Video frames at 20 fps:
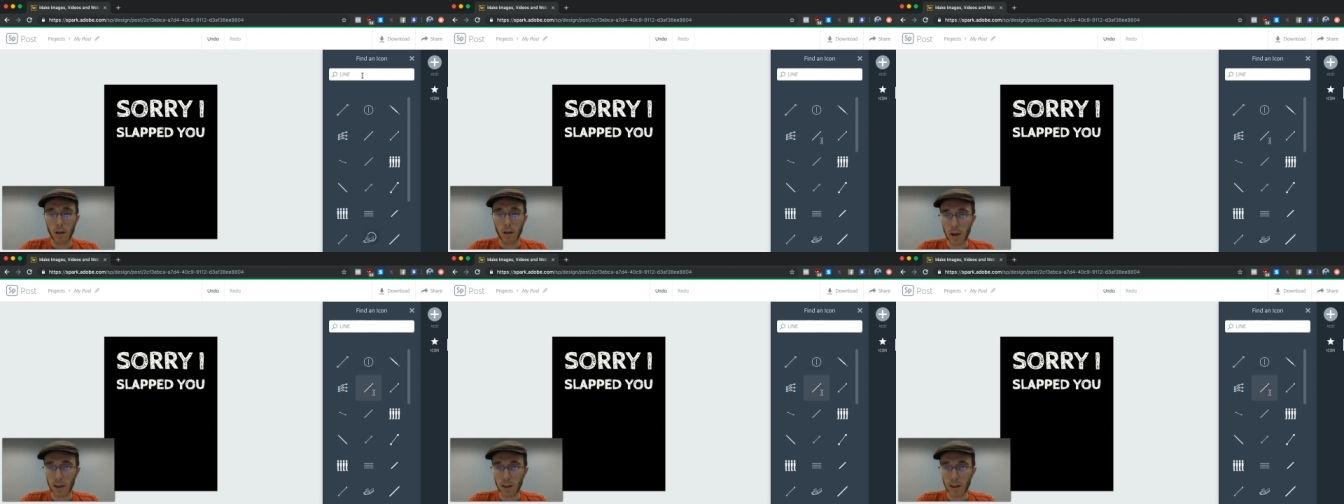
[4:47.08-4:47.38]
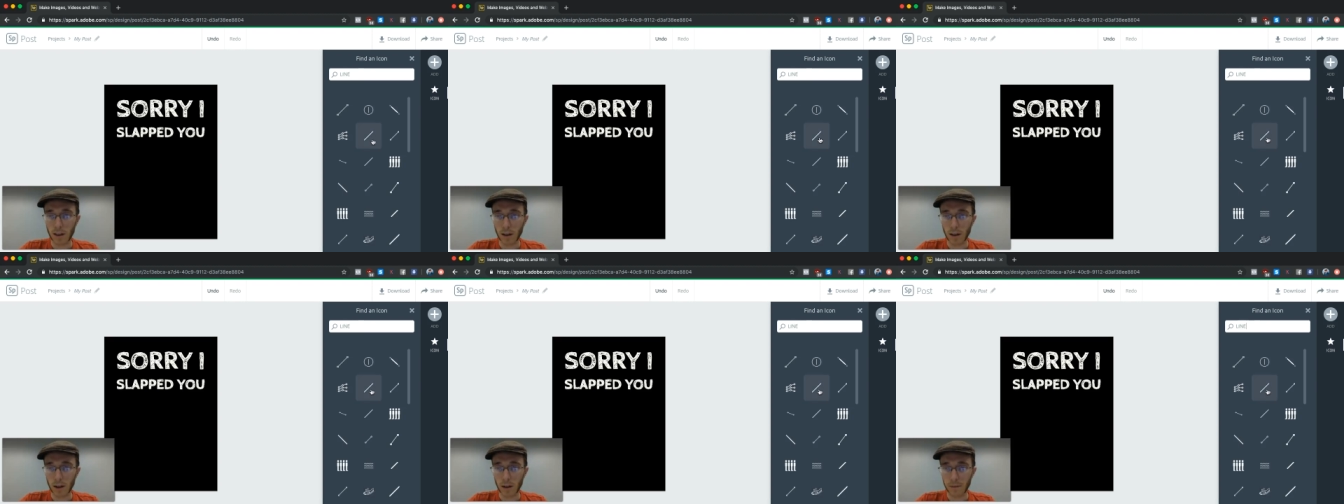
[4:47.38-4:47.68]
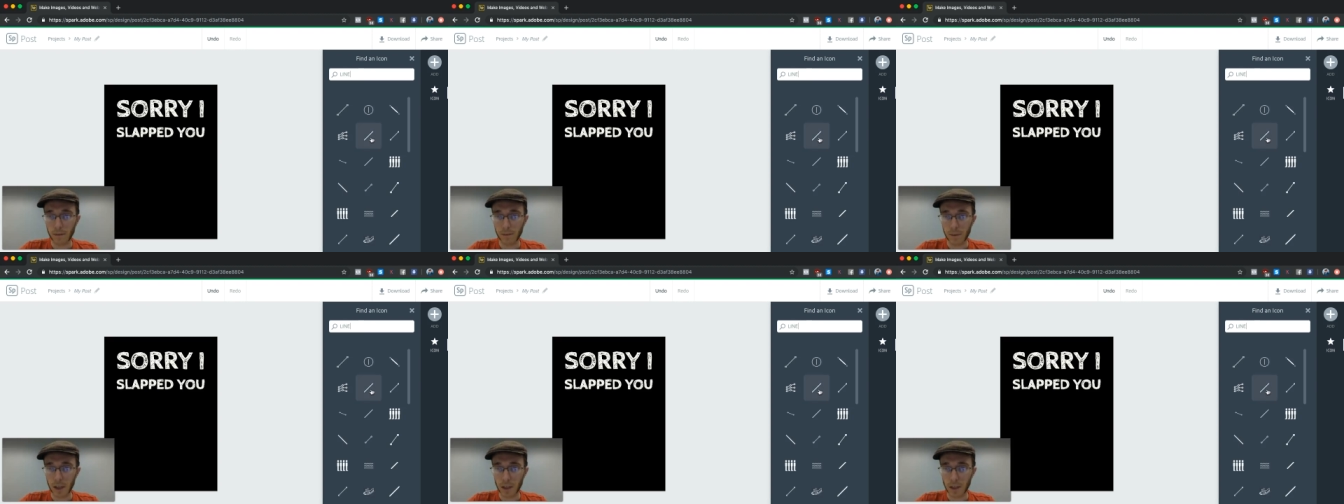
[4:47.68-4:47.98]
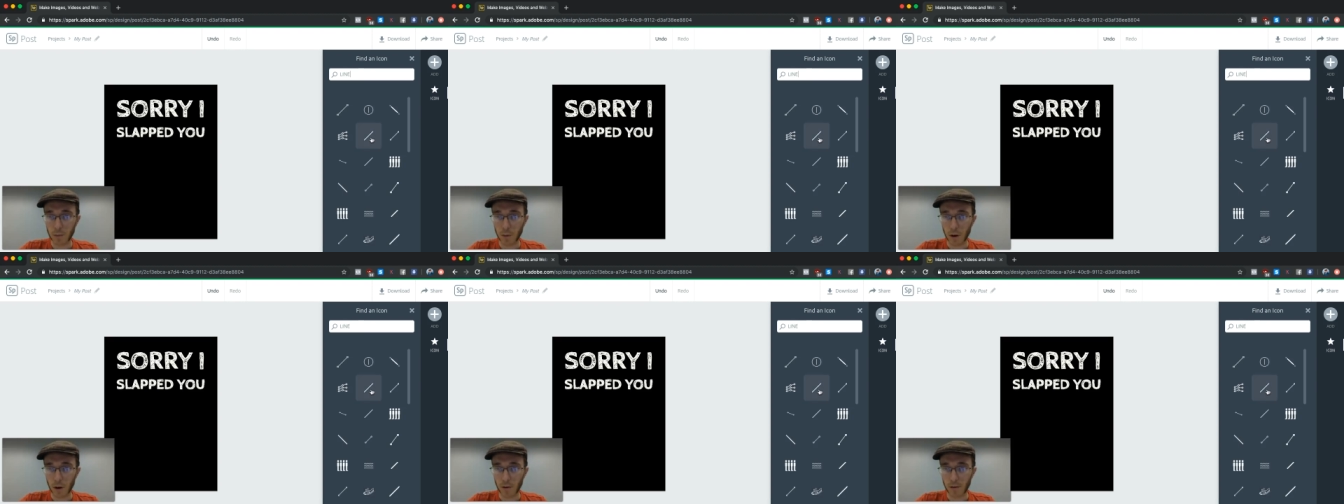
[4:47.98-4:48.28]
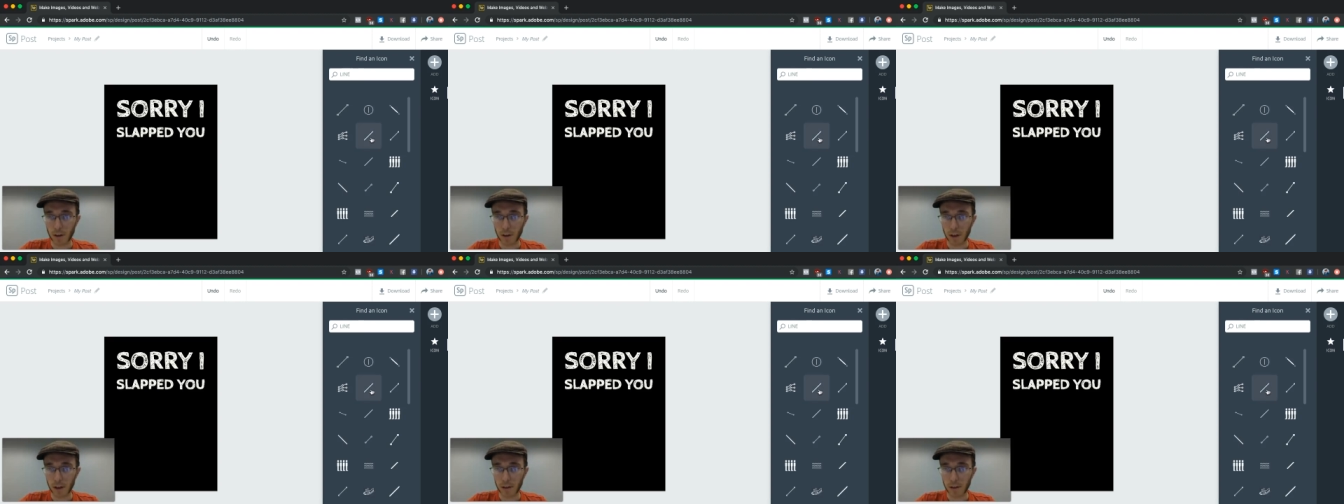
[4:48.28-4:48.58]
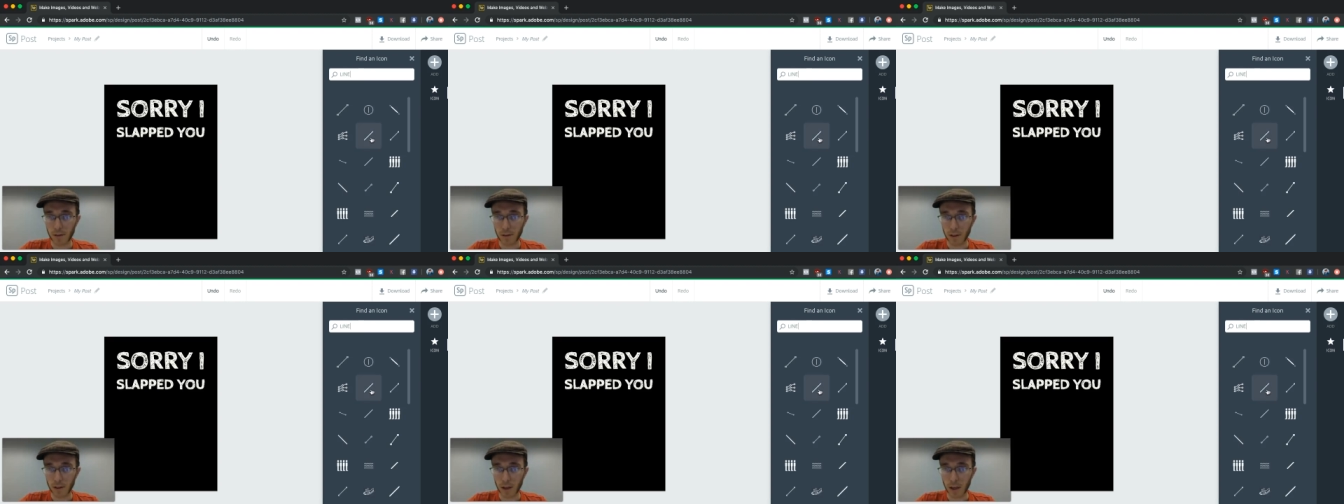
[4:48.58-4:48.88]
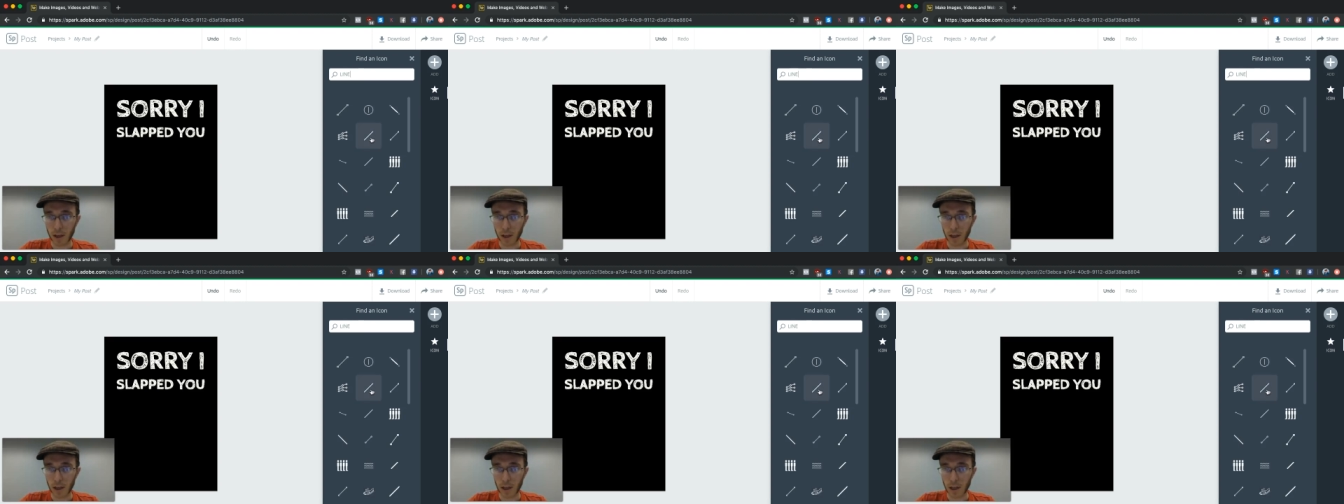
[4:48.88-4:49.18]
right there, that's perfect.
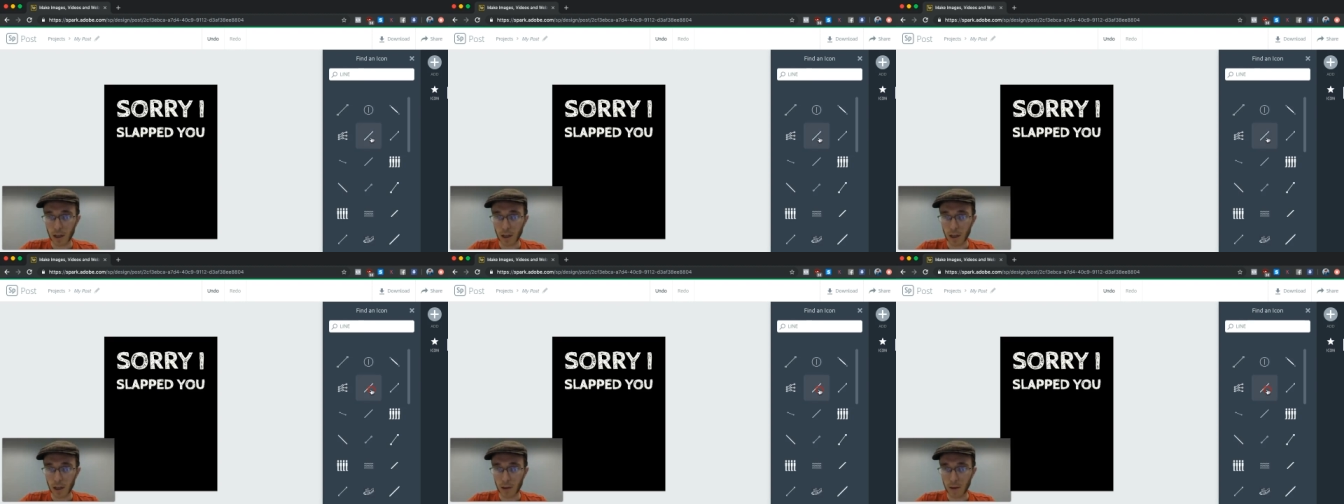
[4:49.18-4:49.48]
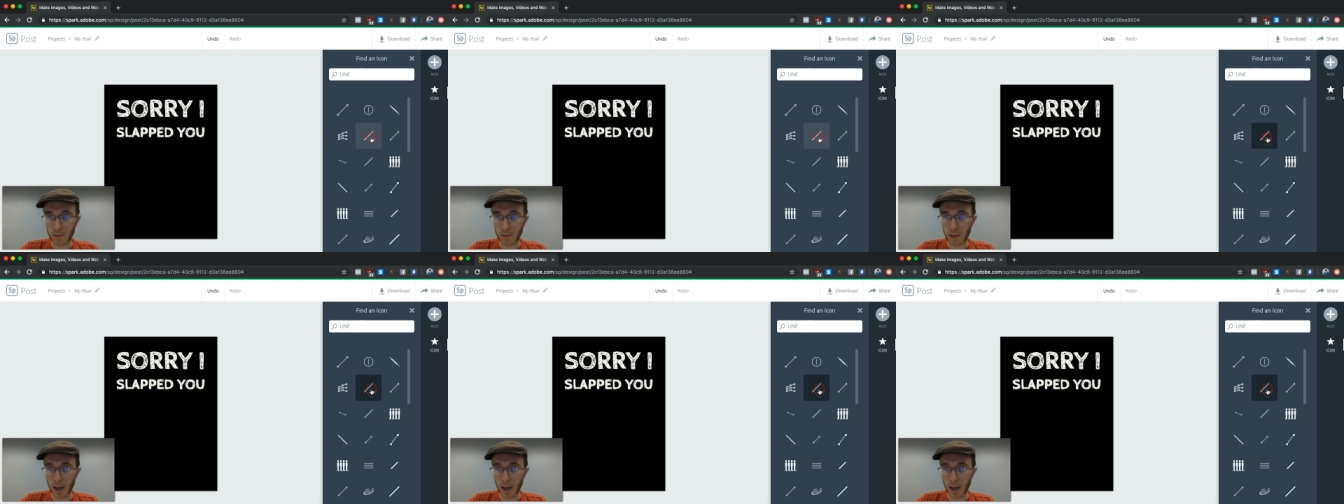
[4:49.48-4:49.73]
Um,